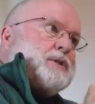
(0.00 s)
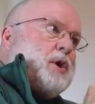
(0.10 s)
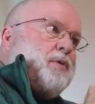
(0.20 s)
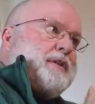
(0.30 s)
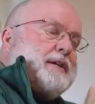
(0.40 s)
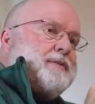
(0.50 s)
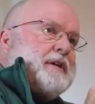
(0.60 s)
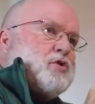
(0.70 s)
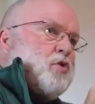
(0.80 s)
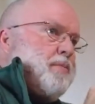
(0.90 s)
So th-
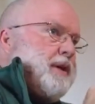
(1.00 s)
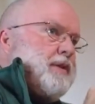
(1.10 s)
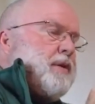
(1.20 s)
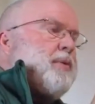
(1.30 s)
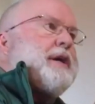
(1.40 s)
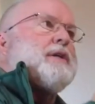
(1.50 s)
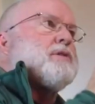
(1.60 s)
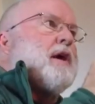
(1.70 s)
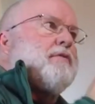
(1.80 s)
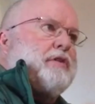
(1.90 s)
this will be the
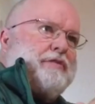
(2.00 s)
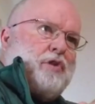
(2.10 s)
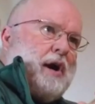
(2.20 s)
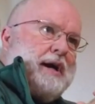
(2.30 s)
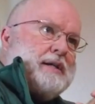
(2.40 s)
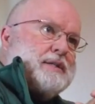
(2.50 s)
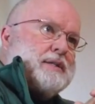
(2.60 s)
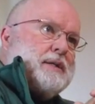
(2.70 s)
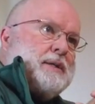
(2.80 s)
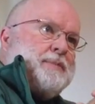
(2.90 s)
rediscovery of
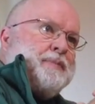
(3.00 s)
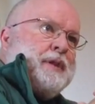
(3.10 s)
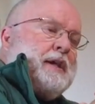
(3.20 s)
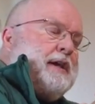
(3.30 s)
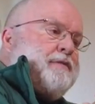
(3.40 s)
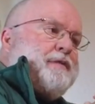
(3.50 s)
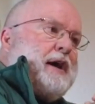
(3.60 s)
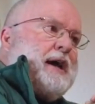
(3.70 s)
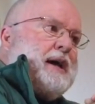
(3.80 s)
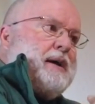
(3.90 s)
Christ. If
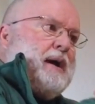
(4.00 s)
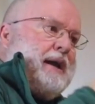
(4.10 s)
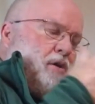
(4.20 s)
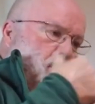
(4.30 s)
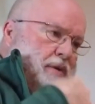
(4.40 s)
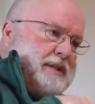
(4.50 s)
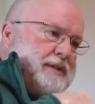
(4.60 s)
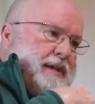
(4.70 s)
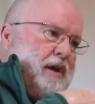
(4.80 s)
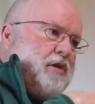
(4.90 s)
I, I don't know what
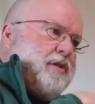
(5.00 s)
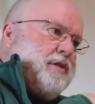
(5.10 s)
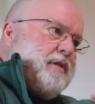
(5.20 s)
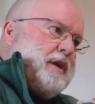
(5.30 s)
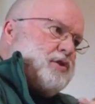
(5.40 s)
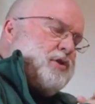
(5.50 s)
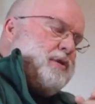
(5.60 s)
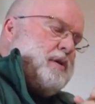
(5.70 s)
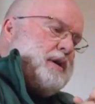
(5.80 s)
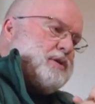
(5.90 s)
this health
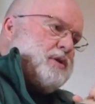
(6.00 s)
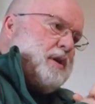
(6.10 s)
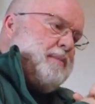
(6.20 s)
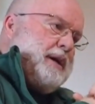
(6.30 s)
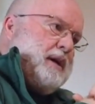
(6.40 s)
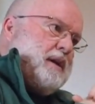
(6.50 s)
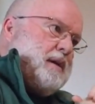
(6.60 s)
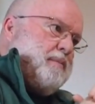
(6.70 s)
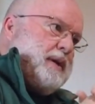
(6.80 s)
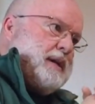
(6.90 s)
issue is going to mean,
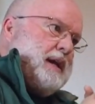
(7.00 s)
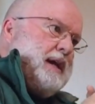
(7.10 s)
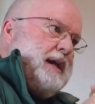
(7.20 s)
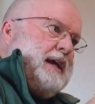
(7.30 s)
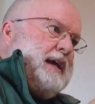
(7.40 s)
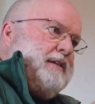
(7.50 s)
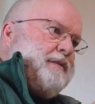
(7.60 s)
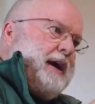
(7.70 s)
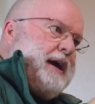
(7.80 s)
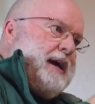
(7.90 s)
but if
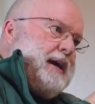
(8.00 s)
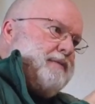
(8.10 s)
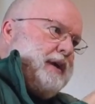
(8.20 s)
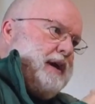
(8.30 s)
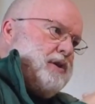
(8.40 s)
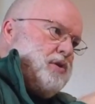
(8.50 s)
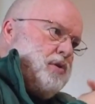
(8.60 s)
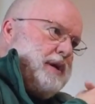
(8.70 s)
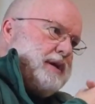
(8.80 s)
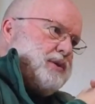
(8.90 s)
I if I
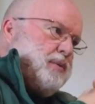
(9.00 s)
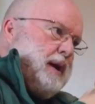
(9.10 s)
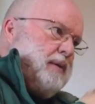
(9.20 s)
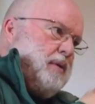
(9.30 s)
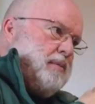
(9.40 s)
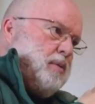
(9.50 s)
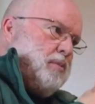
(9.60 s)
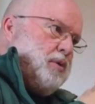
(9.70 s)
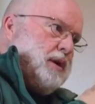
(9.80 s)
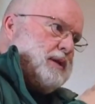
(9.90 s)
do get to write one more
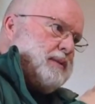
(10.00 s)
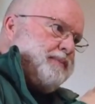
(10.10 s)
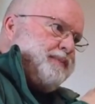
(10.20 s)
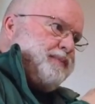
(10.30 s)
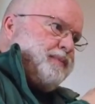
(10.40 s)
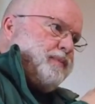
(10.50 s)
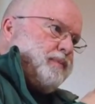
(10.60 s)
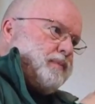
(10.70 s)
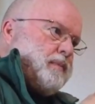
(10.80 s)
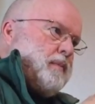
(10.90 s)
book,
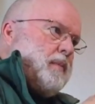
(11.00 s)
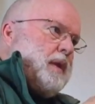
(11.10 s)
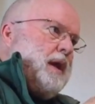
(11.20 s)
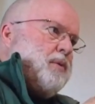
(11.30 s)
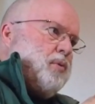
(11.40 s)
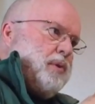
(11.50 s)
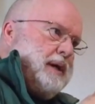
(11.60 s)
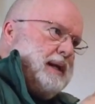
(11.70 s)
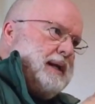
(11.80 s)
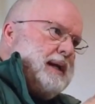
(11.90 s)
I'd
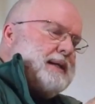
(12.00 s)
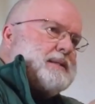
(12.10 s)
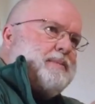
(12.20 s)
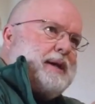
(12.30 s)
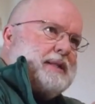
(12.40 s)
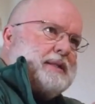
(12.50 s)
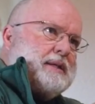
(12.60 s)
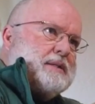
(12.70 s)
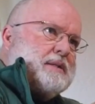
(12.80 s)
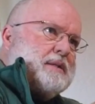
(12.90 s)
really like to make
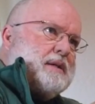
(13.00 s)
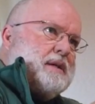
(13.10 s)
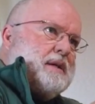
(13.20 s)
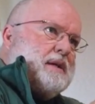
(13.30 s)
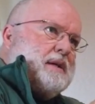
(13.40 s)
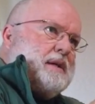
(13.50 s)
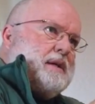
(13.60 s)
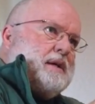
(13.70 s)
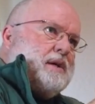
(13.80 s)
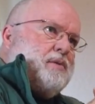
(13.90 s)
this
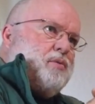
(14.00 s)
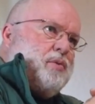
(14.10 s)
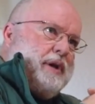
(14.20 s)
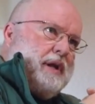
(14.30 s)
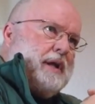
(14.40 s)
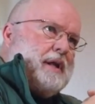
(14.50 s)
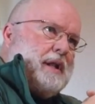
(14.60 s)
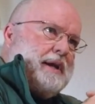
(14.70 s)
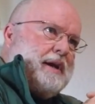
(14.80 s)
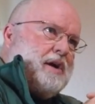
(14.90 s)
really
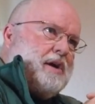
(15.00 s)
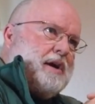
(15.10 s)
clear